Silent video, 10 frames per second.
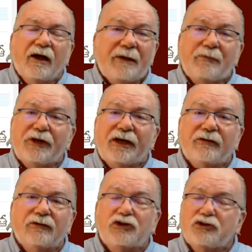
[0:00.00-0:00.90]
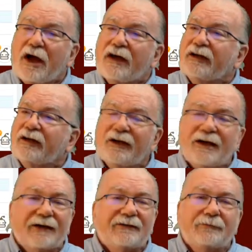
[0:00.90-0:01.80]
People can try to
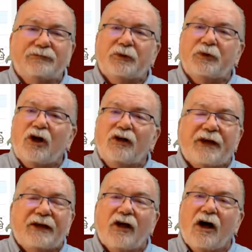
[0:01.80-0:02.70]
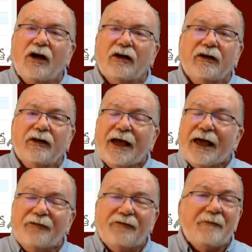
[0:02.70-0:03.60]
connect up to it all day long,
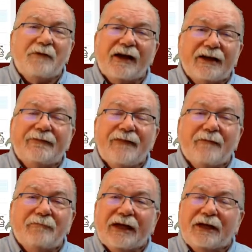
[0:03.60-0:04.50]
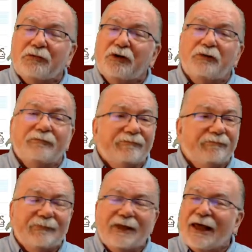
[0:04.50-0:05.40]
and if I'm not in that meeting room,
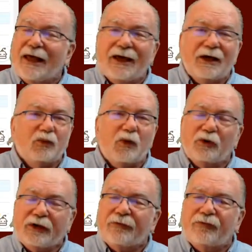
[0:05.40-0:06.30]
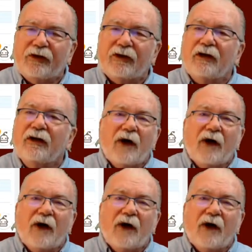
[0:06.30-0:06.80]
they won't get there.